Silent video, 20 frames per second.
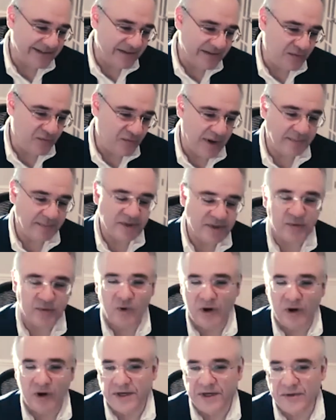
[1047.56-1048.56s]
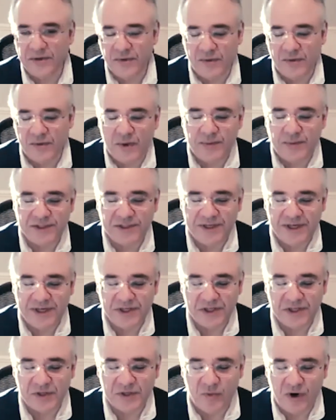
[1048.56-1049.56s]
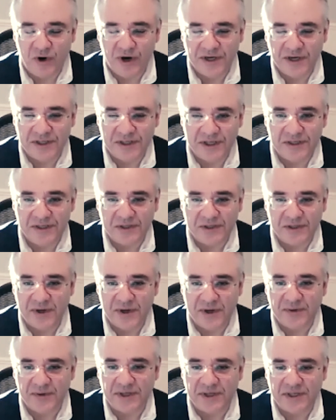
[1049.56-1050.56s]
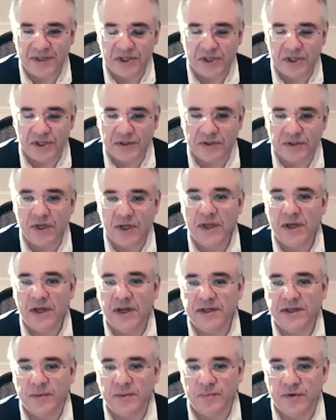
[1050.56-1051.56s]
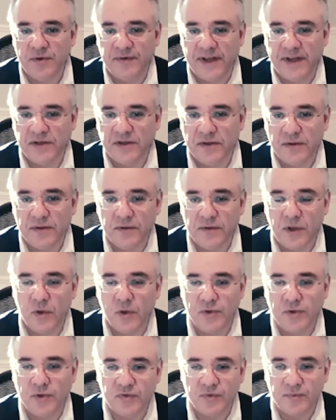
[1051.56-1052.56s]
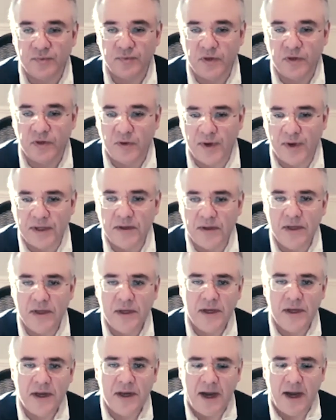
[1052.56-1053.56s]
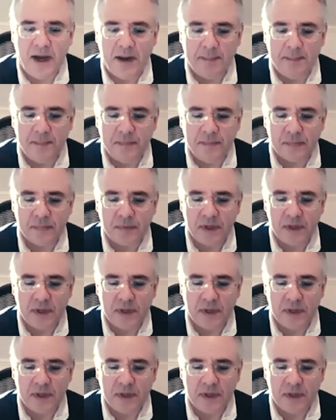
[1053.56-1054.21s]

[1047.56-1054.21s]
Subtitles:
reps and representations and warranties or other conditions to prevent loans from flowing.